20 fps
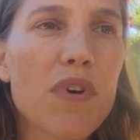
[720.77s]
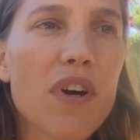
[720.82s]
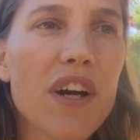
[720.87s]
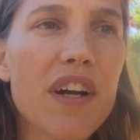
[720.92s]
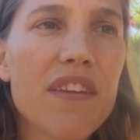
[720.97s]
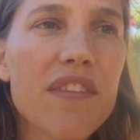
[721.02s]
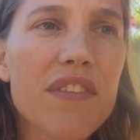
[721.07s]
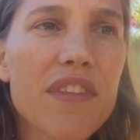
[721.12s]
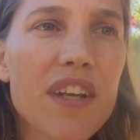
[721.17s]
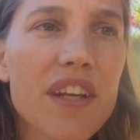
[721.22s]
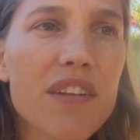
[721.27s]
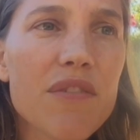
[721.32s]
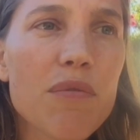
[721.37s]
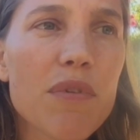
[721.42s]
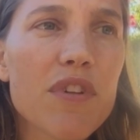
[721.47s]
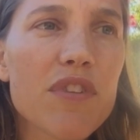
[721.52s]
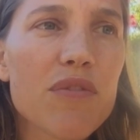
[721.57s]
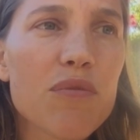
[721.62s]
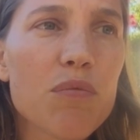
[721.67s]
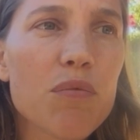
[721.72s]
I think
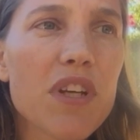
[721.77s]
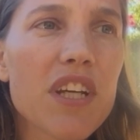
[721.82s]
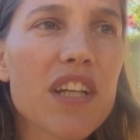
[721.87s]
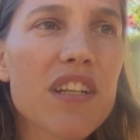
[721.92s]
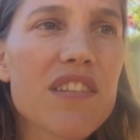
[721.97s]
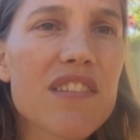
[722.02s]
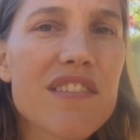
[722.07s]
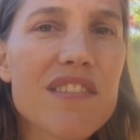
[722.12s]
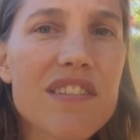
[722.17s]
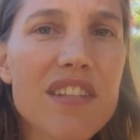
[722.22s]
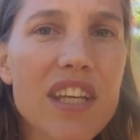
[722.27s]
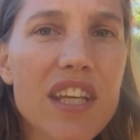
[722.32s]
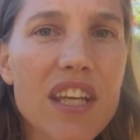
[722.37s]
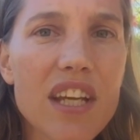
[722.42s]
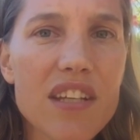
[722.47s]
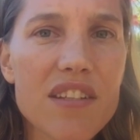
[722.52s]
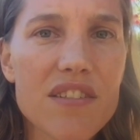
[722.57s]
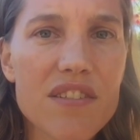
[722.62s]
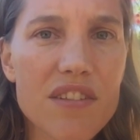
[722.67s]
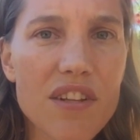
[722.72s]
what we can
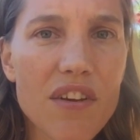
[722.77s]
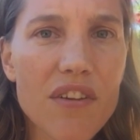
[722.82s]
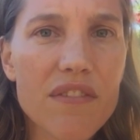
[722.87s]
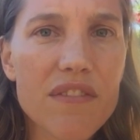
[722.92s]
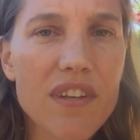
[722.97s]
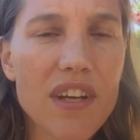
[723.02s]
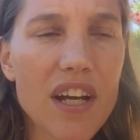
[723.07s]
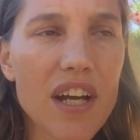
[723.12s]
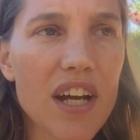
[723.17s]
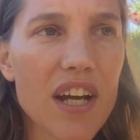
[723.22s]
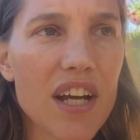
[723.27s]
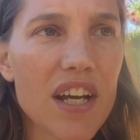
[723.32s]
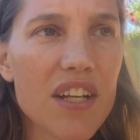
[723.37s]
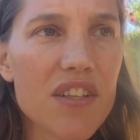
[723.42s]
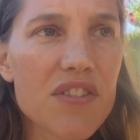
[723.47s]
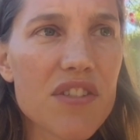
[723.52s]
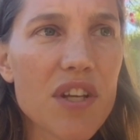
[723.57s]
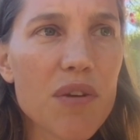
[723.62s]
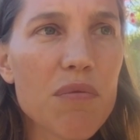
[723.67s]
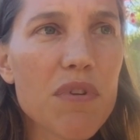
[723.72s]
see as Tantra
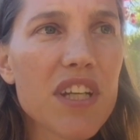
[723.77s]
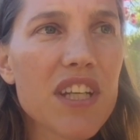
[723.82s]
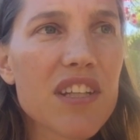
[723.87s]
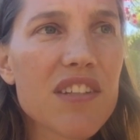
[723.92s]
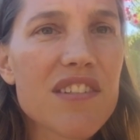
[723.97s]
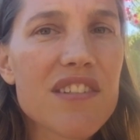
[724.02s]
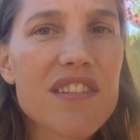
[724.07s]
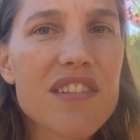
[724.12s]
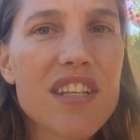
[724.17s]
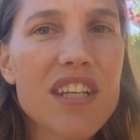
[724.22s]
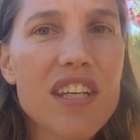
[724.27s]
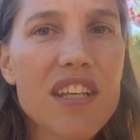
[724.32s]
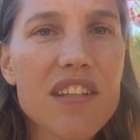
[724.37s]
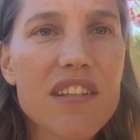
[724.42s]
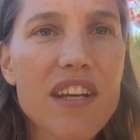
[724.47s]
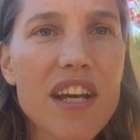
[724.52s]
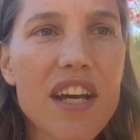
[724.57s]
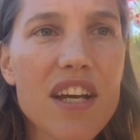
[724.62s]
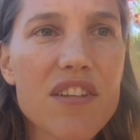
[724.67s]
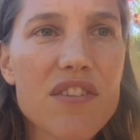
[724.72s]
is that we can see
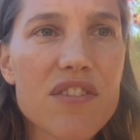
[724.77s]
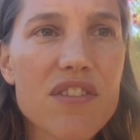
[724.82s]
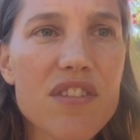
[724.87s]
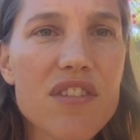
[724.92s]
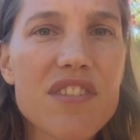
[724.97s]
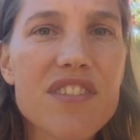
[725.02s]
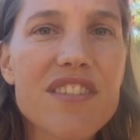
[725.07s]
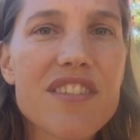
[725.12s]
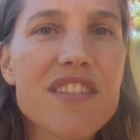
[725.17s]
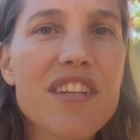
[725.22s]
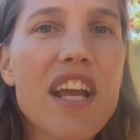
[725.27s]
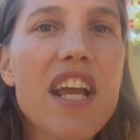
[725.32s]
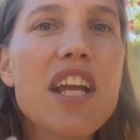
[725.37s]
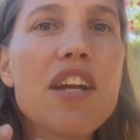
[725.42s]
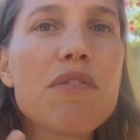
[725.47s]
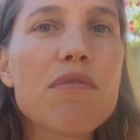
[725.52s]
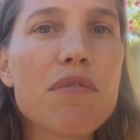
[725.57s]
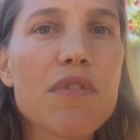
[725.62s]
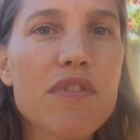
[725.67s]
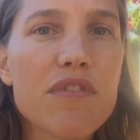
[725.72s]
it as a
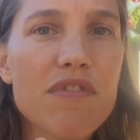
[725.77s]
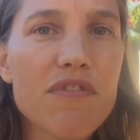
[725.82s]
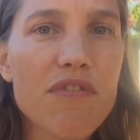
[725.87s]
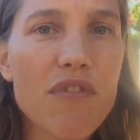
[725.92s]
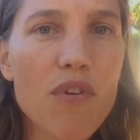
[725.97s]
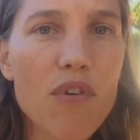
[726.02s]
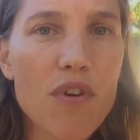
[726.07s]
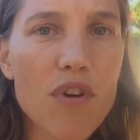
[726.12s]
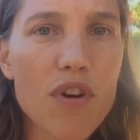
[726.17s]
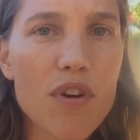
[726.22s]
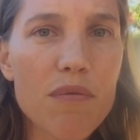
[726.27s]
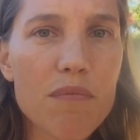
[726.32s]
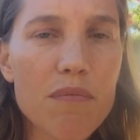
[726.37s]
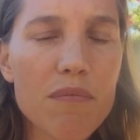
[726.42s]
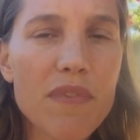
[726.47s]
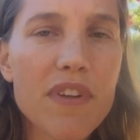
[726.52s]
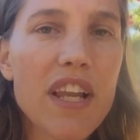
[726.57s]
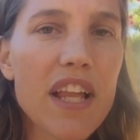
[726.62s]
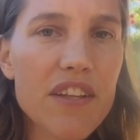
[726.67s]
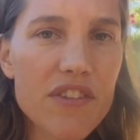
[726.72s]
sacred
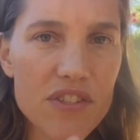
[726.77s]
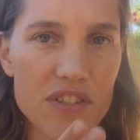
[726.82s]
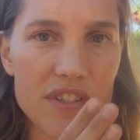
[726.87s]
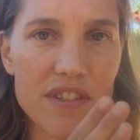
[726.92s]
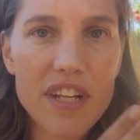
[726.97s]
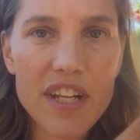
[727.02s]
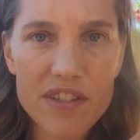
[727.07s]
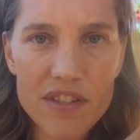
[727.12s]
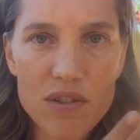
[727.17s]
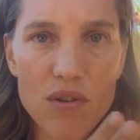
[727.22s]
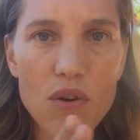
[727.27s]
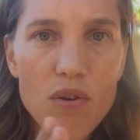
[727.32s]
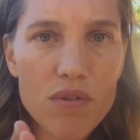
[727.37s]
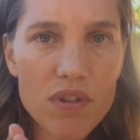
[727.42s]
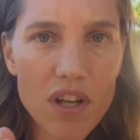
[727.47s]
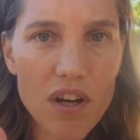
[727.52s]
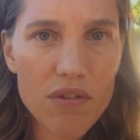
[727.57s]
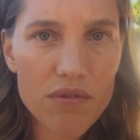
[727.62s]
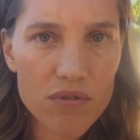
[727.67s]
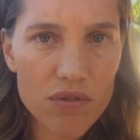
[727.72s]
form. Let's go
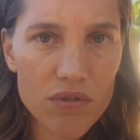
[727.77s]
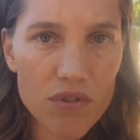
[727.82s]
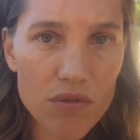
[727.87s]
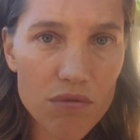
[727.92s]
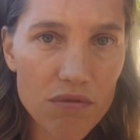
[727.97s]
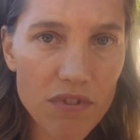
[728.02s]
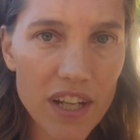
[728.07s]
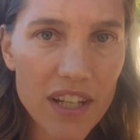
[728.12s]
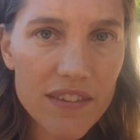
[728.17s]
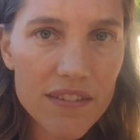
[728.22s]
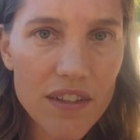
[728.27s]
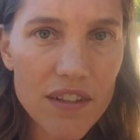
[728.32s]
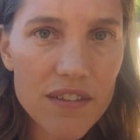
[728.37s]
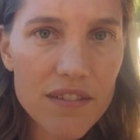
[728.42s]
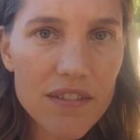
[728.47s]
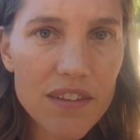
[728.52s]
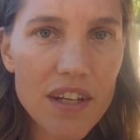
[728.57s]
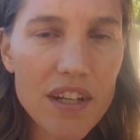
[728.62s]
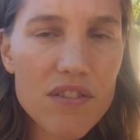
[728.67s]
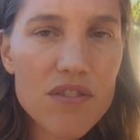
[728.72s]
now to the red
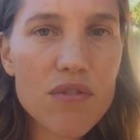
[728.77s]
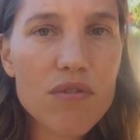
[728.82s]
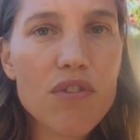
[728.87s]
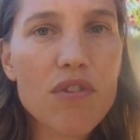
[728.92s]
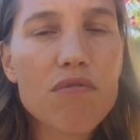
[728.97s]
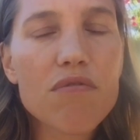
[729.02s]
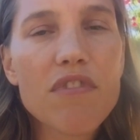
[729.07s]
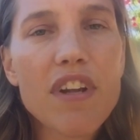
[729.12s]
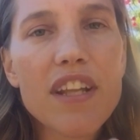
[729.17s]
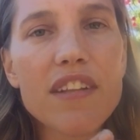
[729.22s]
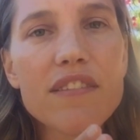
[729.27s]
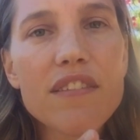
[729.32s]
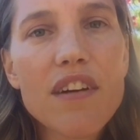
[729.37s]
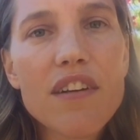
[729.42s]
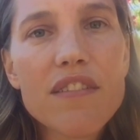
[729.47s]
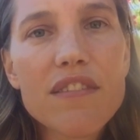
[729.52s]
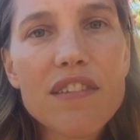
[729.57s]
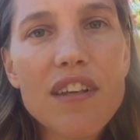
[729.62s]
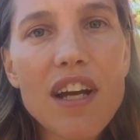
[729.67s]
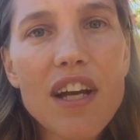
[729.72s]
Tantra. So the red
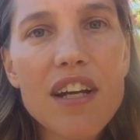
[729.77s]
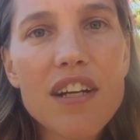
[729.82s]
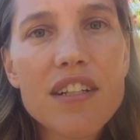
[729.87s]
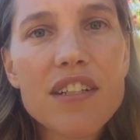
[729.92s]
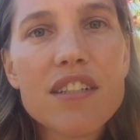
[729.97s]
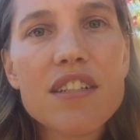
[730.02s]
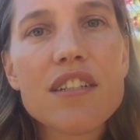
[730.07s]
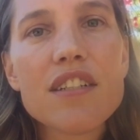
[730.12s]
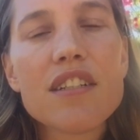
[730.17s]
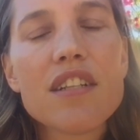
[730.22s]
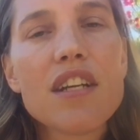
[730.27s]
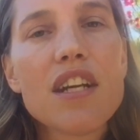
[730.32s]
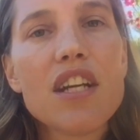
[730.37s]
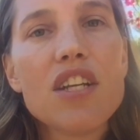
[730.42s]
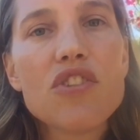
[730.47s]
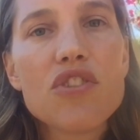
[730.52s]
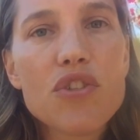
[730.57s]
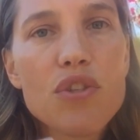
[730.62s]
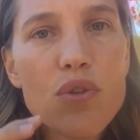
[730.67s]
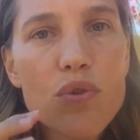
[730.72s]
Tantra
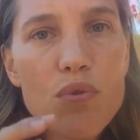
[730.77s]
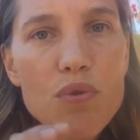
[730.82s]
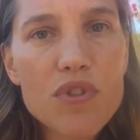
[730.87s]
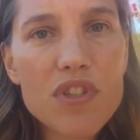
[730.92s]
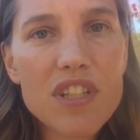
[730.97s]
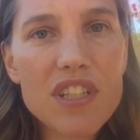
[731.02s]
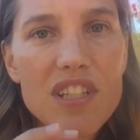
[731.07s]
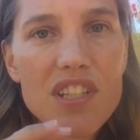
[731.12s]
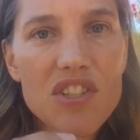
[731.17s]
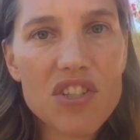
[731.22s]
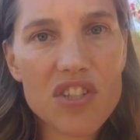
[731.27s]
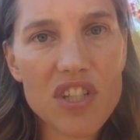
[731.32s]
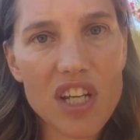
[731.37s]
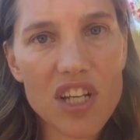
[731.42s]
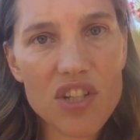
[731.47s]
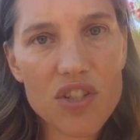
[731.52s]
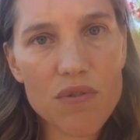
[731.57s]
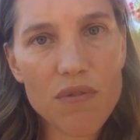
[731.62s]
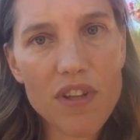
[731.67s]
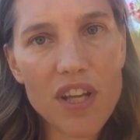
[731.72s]
is using the
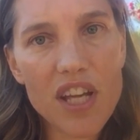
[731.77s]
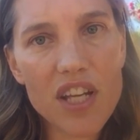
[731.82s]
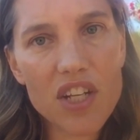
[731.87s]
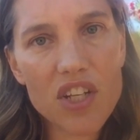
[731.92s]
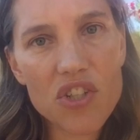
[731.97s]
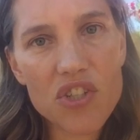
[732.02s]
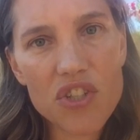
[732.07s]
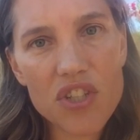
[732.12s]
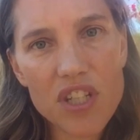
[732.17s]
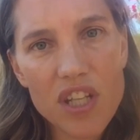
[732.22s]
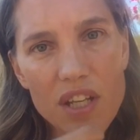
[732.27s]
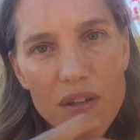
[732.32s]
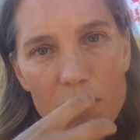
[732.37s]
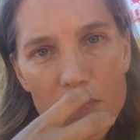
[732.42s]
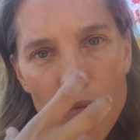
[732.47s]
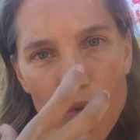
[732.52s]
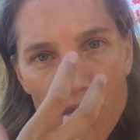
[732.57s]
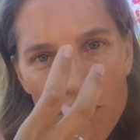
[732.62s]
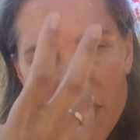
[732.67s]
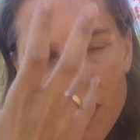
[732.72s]
sexual energy
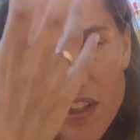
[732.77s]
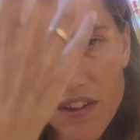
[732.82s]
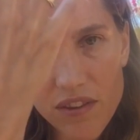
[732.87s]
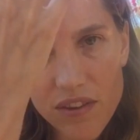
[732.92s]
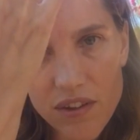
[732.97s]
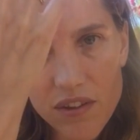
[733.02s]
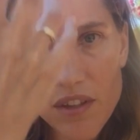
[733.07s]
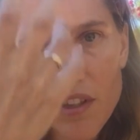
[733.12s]
and moving it